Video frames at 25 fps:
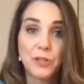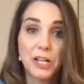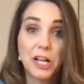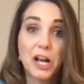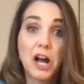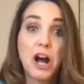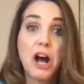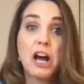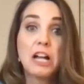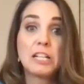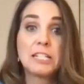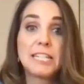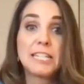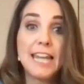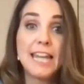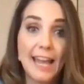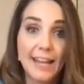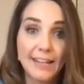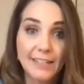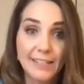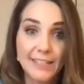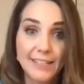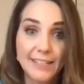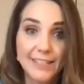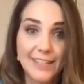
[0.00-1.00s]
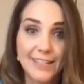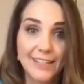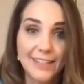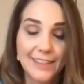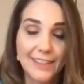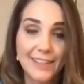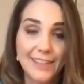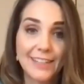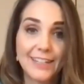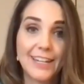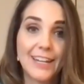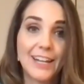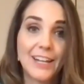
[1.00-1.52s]
the context
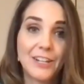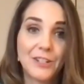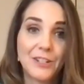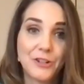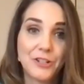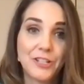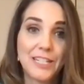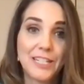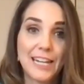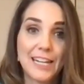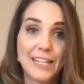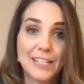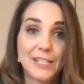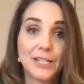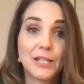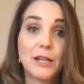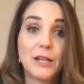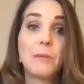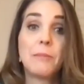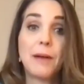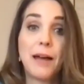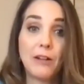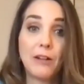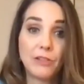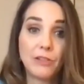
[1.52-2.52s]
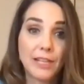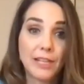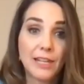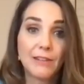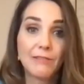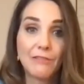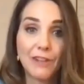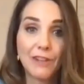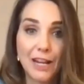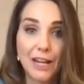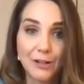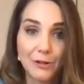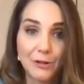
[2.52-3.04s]
that it understands about the
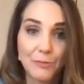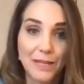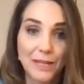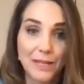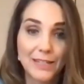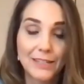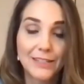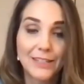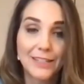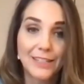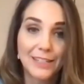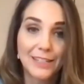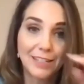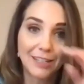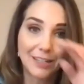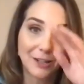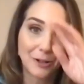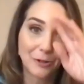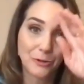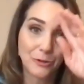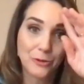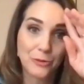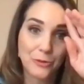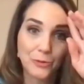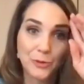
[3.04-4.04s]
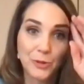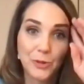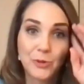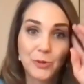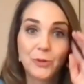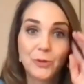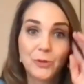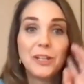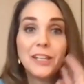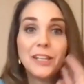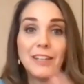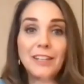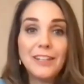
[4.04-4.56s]
environment, you know,
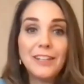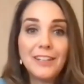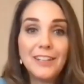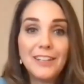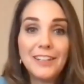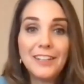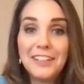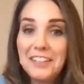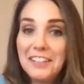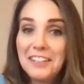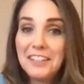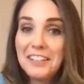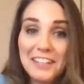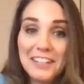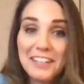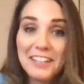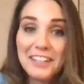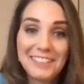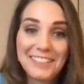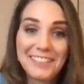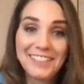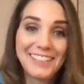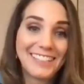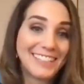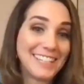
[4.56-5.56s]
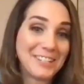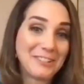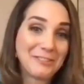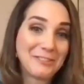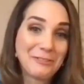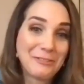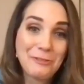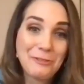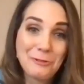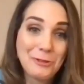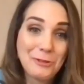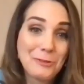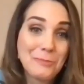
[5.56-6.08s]
through
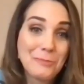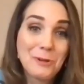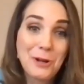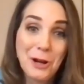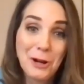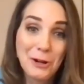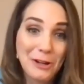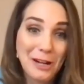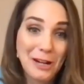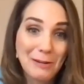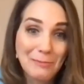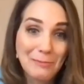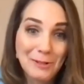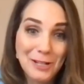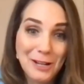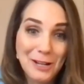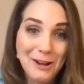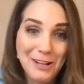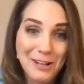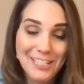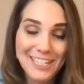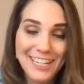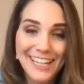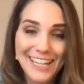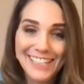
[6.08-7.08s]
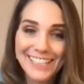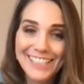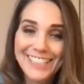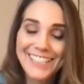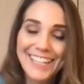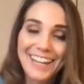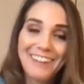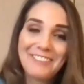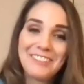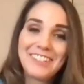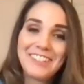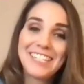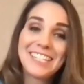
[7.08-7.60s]
the programmed context.
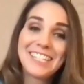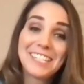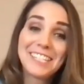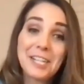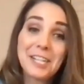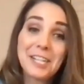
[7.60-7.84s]
I mean, it's